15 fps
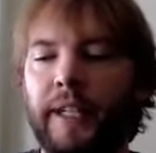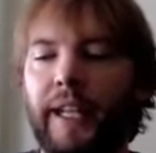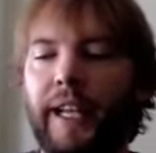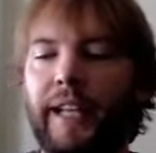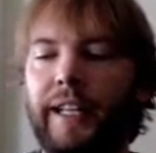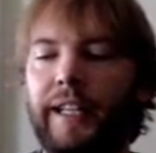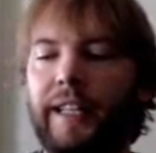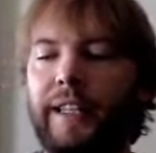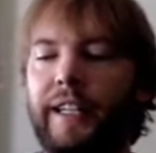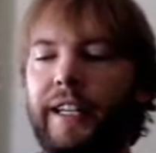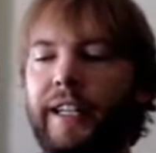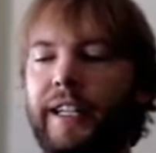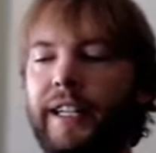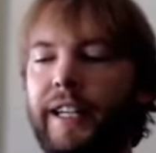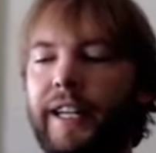And then
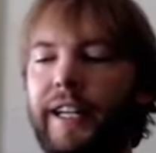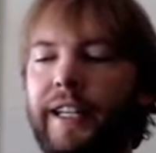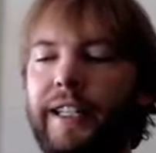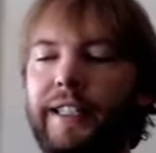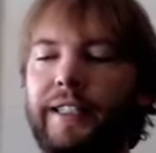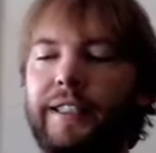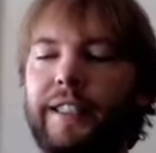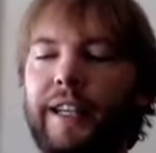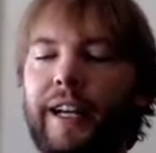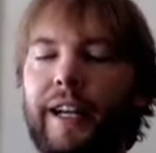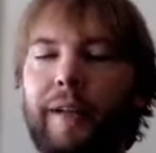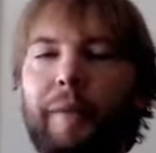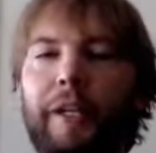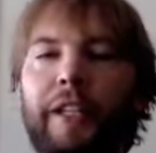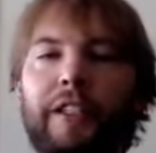there is,
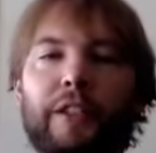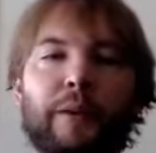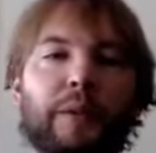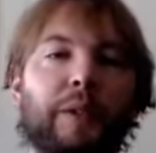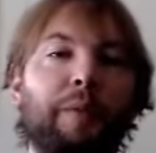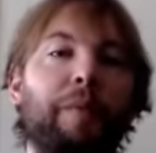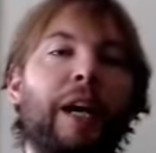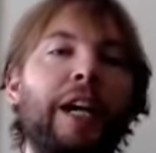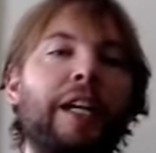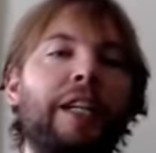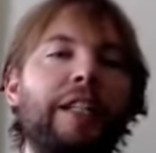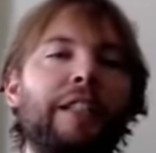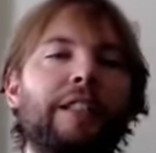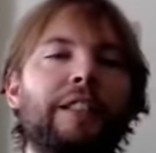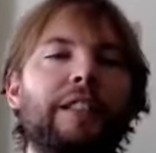in terms of
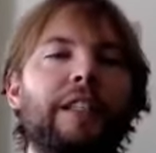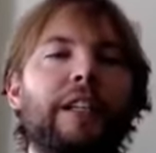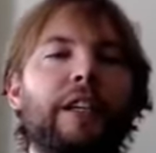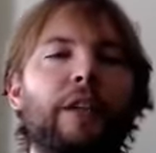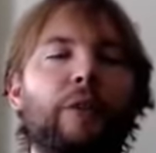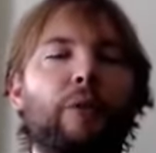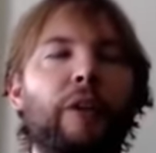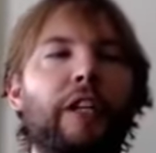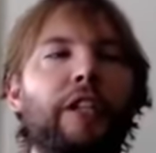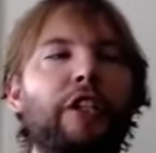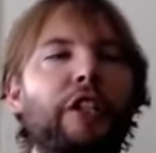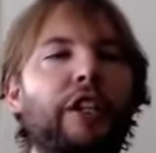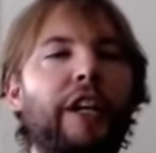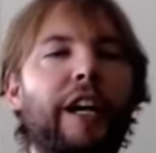miners, which